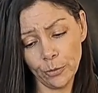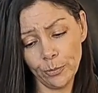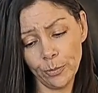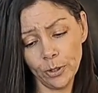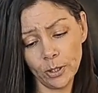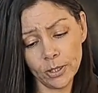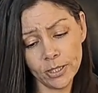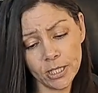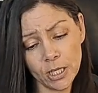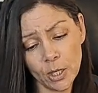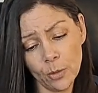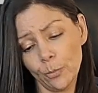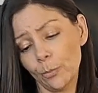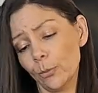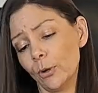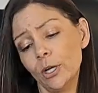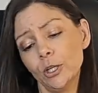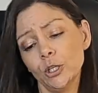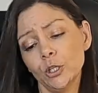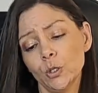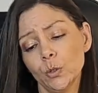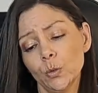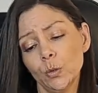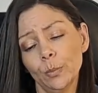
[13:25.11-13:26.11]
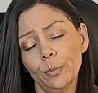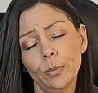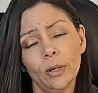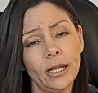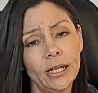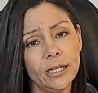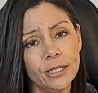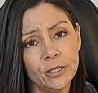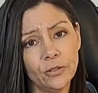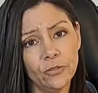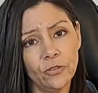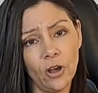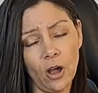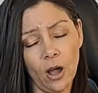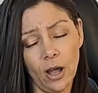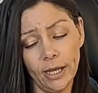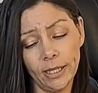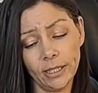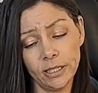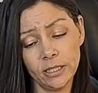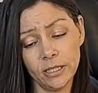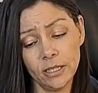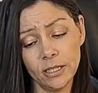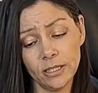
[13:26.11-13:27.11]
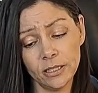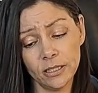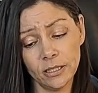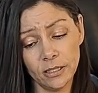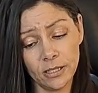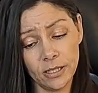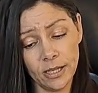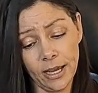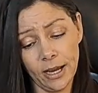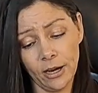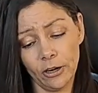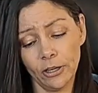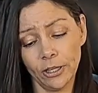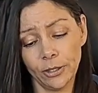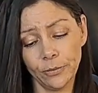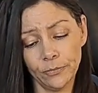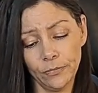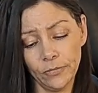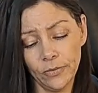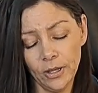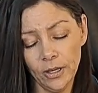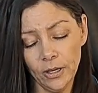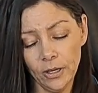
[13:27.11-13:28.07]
you're building a bridge to a place of kindness and caring.